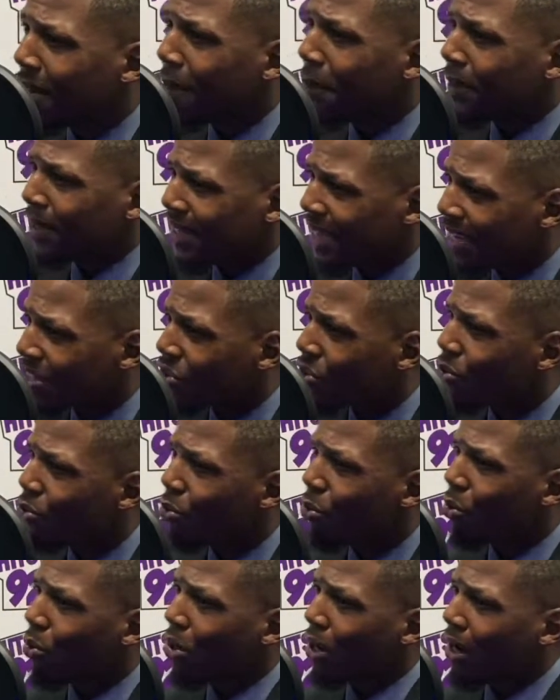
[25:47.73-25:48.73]
But that's
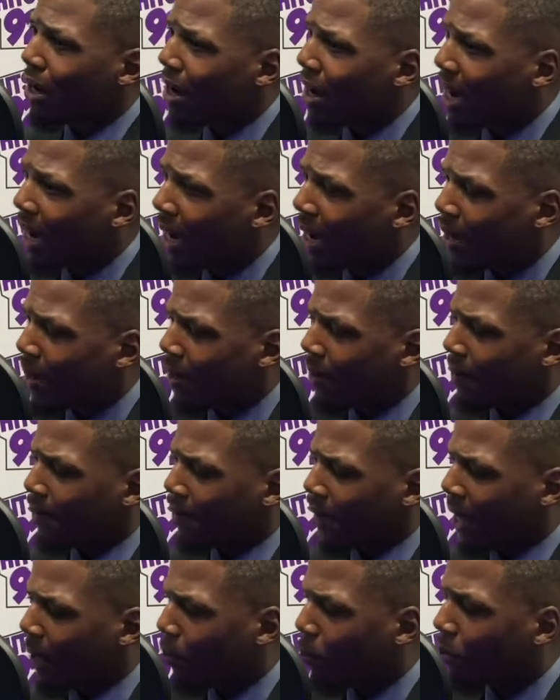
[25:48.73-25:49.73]
who I
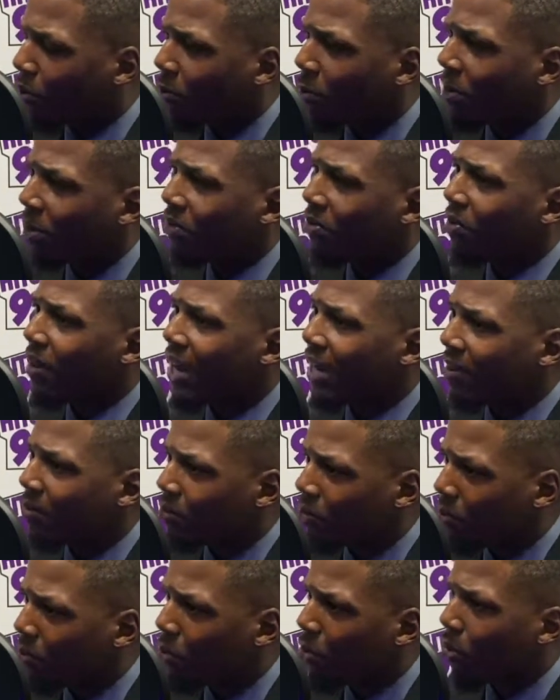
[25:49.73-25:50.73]
want to be fighting
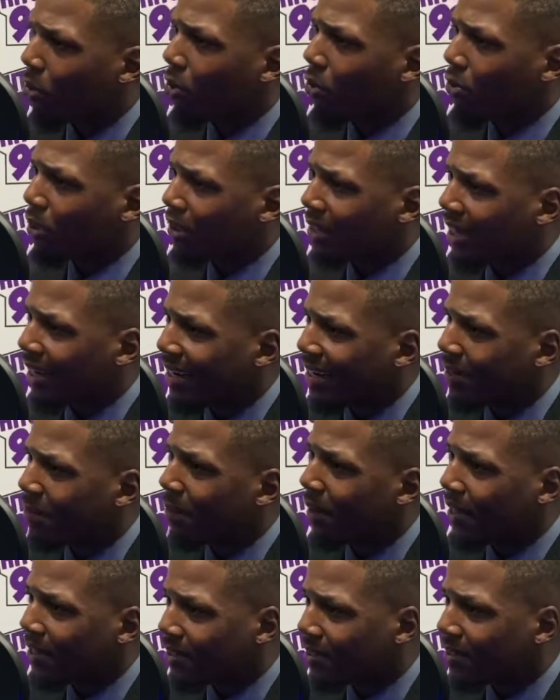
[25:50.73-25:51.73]
for on a daily
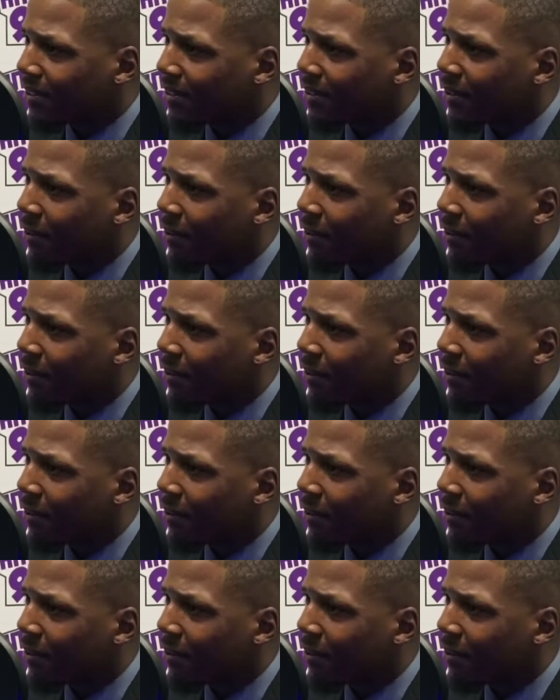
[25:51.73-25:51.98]
basis.